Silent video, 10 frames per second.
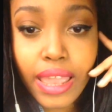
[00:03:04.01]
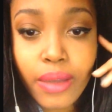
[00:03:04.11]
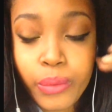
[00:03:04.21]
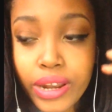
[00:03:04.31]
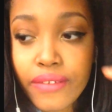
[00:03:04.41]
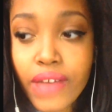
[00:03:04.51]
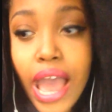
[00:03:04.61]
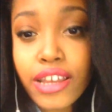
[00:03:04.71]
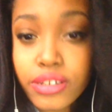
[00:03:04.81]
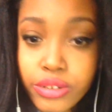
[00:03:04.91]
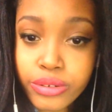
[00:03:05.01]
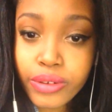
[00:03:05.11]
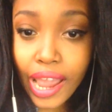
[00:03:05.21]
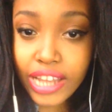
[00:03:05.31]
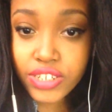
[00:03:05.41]
Whatever I do,
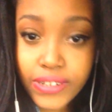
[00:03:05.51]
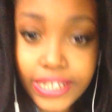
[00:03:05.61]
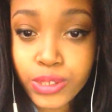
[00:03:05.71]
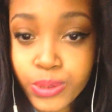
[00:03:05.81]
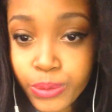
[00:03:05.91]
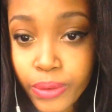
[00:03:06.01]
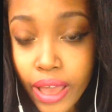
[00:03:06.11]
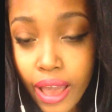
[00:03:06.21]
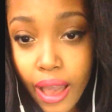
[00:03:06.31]
I try to